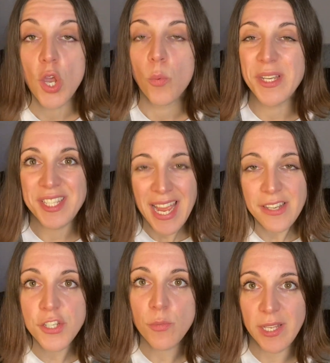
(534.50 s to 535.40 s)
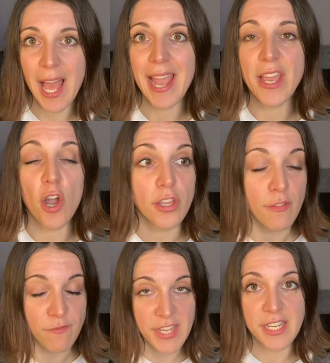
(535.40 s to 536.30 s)
we tend to rely on
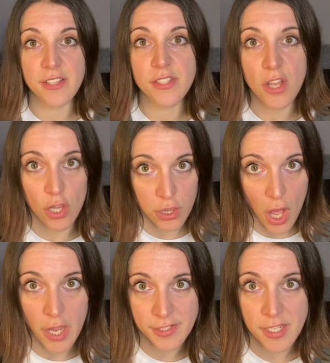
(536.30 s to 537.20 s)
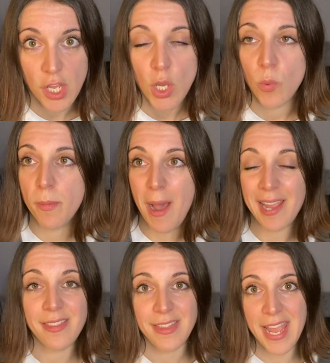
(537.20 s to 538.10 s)
convenience a lot. We
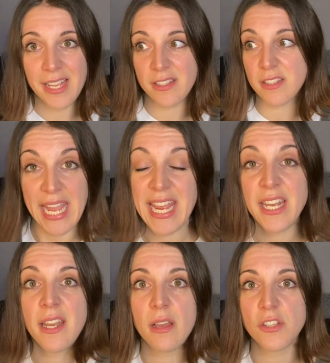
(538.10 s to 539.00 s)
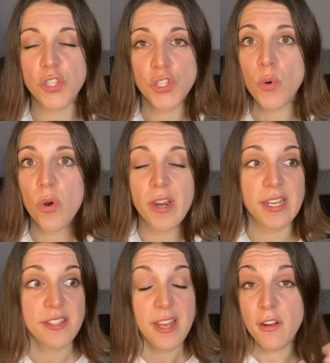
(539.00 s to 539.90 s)
buy things in a store
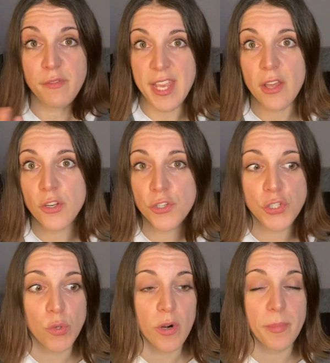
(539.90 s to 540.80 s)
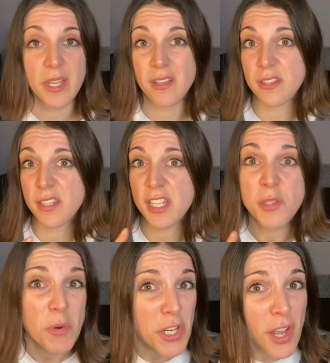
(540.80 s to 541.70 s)
instead of the other store because
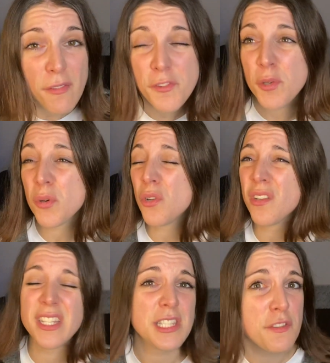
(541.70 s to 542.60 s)
it's more comfortable, it's